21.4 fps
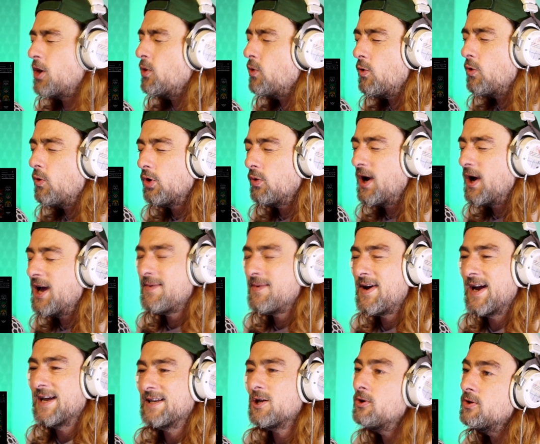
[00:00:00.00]
Go all the
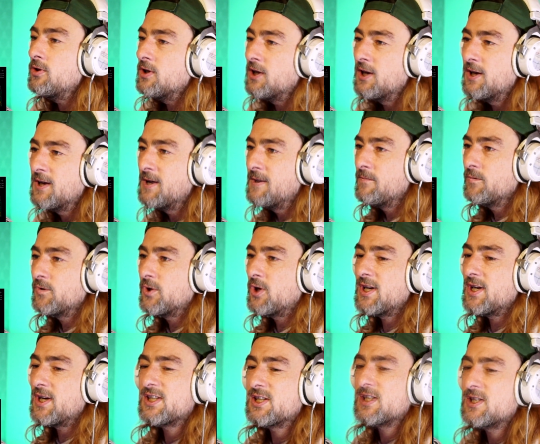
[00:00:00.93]
way, mate. Don't
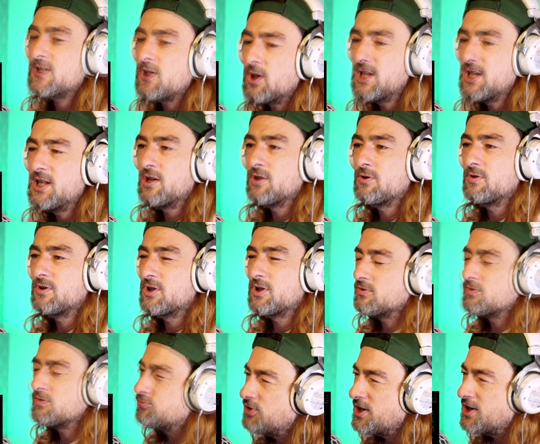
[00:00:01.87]
get stuck in the
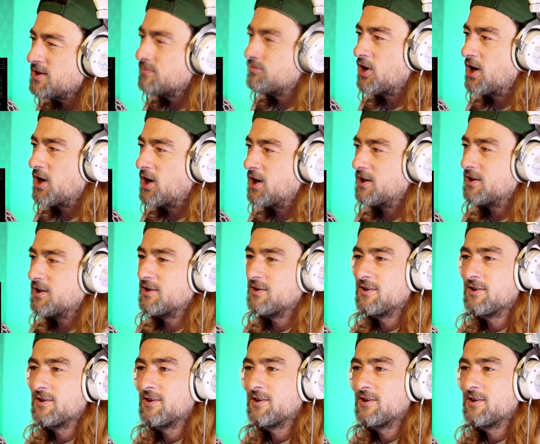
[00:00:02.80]
rhythm rut.